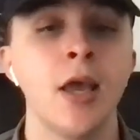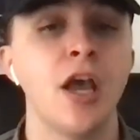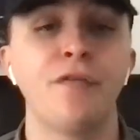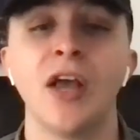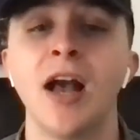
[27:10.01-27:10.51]

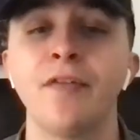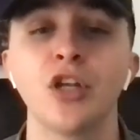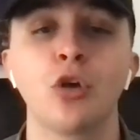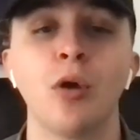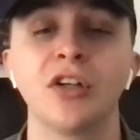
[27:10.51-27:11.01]
If you have
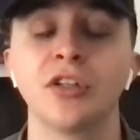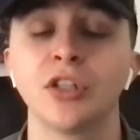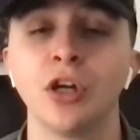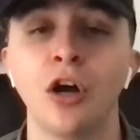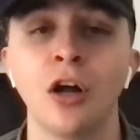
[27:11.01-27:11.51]
any
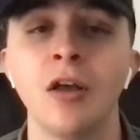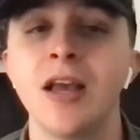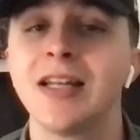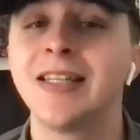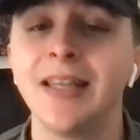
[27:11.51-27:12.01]
questions at all,
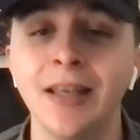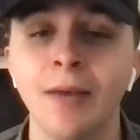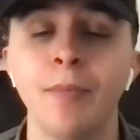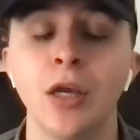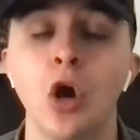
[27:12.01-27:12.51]

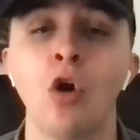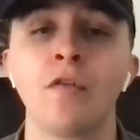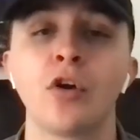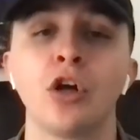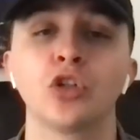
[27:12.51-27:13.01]
DM me
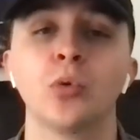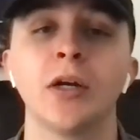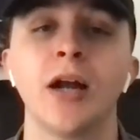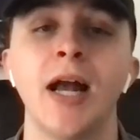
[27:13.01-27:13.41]
over on Twitter